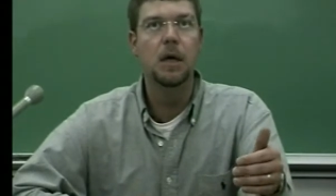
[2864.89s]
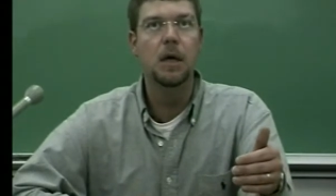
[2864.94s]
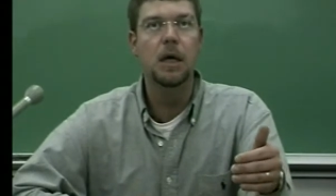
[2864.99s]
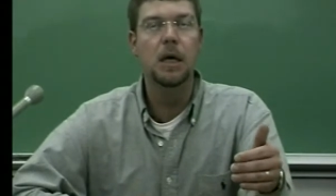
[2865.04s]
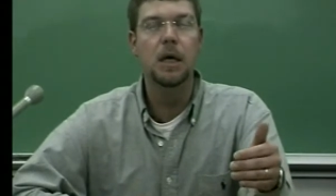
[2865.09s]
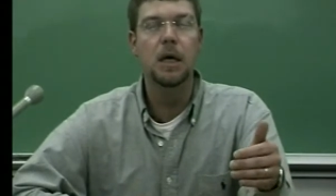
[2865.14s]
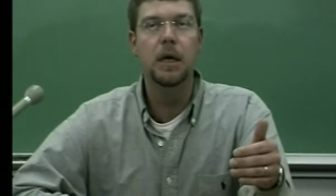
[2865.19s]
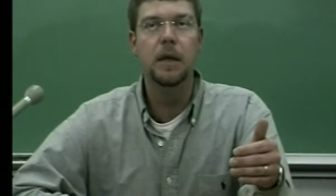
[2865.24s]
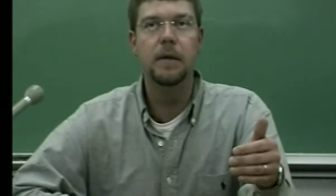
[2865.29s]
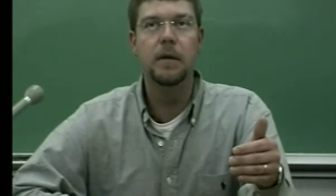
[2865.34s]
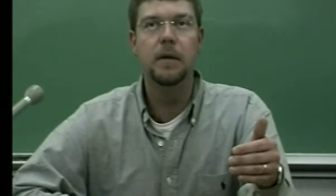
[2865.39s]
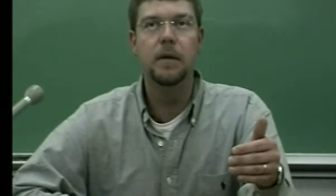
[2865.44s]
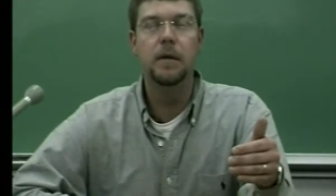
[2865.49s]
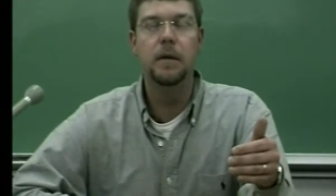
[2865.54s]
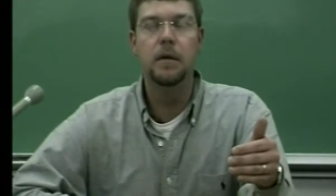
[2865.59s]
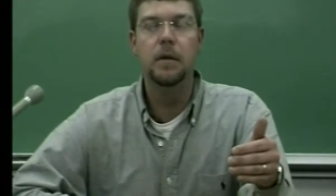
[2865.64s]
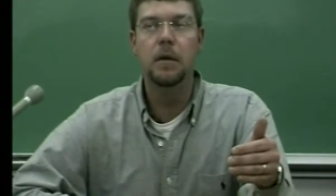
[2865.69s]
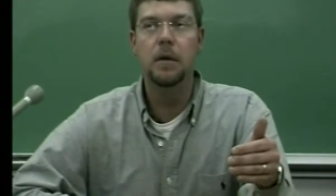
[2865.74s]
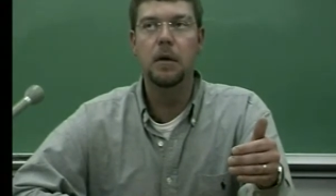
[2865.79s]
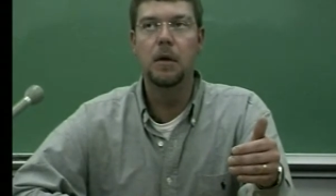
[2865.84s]
it,
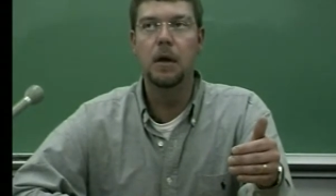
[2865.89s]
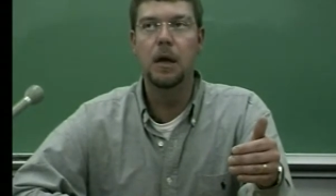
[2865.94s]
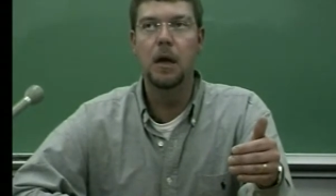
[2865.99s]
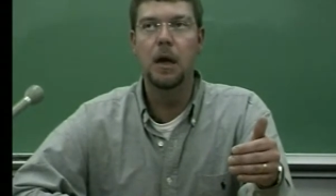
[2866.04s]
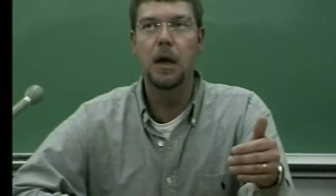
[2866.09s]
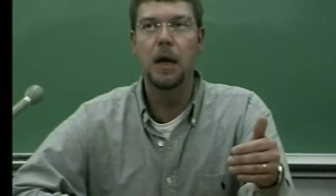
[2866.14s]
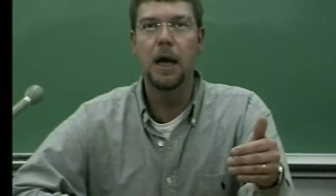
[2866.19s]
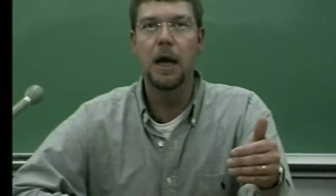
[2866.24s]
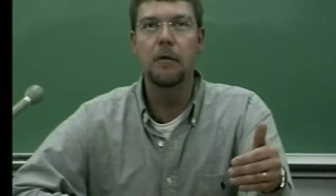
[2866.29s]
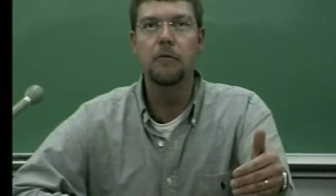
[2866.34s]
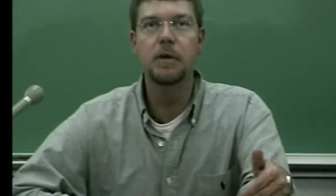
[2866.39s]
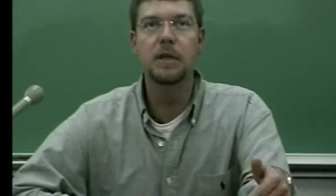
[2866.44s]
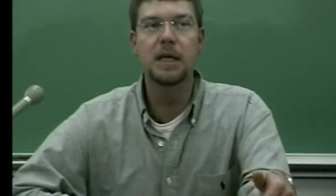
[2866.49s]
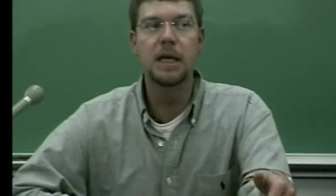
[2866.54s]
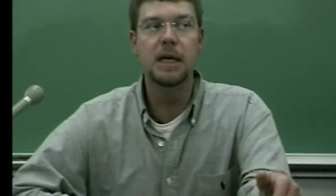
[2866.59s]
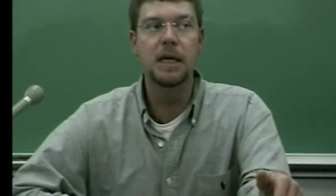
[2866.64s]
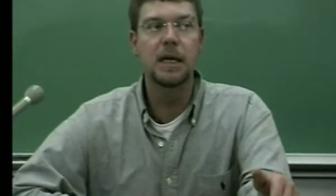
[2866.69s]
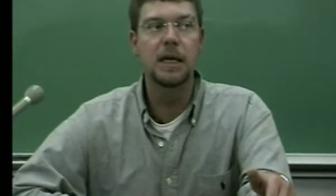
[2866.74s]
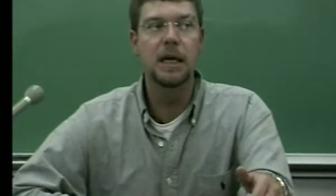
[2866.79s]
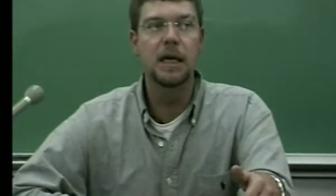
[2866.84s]
uh,
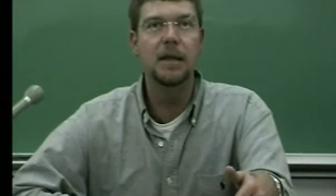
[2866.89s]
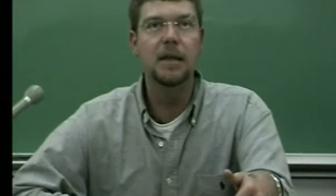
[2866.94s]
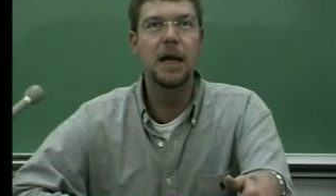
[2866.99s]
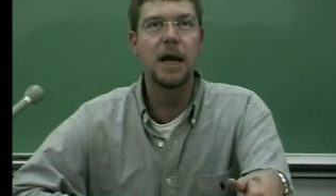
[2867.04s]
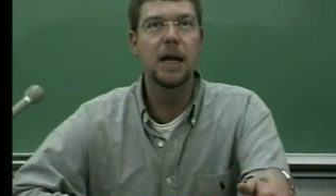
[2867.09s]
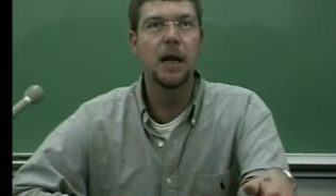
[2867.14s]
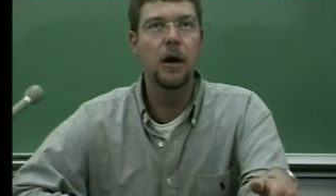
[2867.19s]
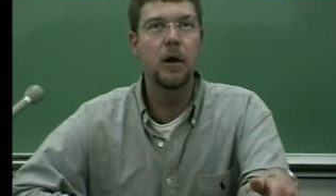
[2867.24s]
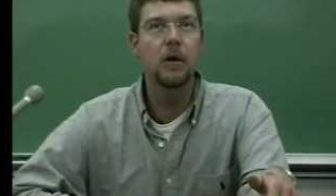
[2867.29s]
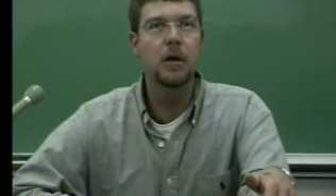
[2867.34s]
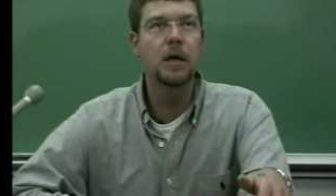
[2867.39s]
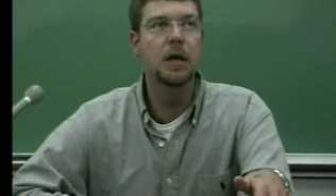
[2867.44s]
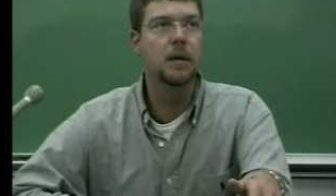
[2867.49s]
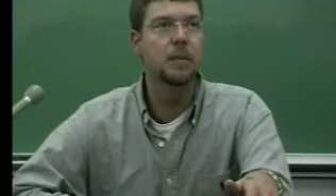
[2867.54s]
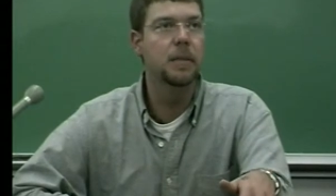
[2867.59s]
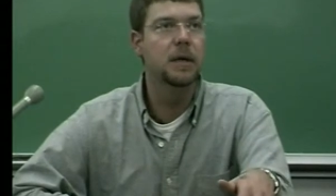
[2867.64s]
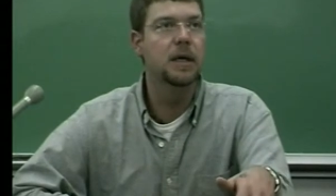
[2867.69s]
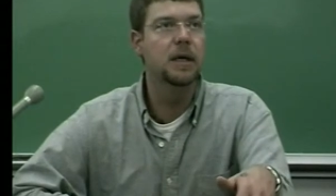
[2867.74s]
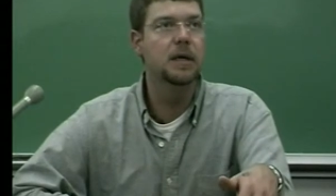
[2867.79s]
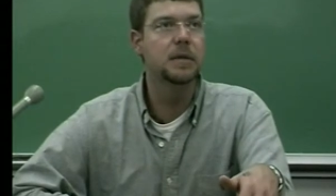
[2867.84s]
everything in that area
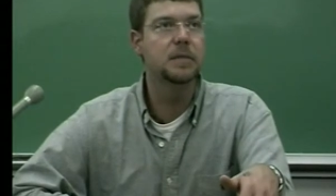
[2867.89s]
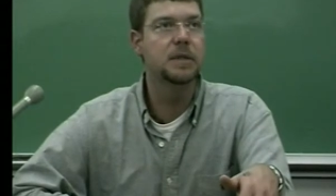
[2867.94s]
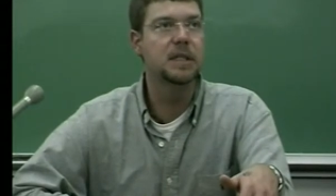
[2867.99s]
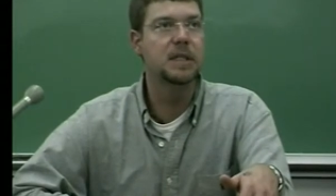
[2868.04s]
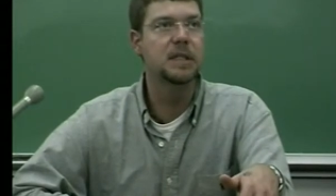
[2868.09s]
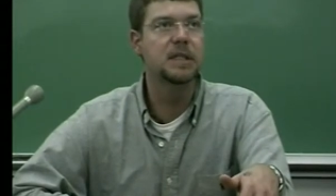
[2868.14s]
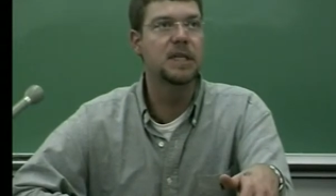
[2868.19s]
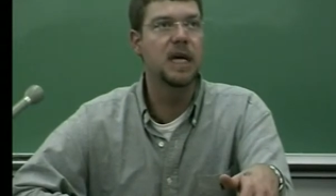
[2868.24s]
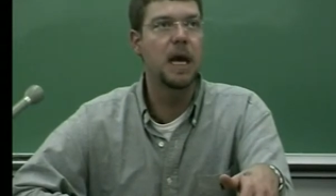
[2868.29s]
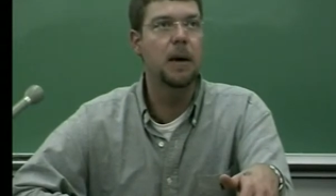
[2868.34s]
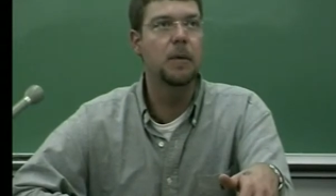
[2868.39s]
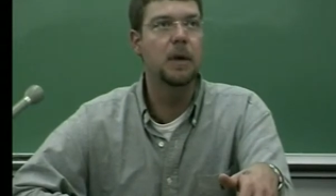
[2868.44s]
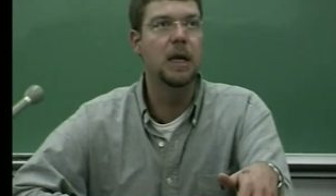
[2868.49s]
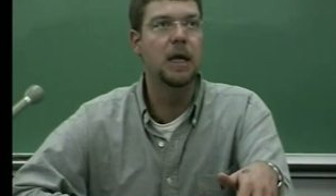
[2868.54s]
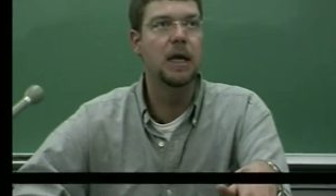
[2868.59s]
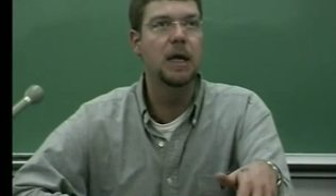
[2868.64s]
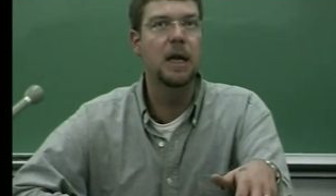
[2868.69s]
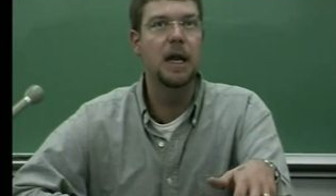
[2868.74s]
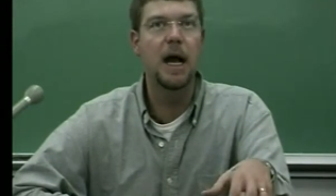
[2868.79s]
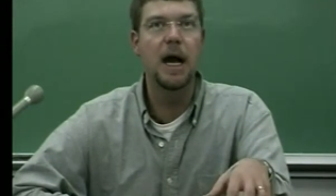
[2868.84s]
becomes contaminated,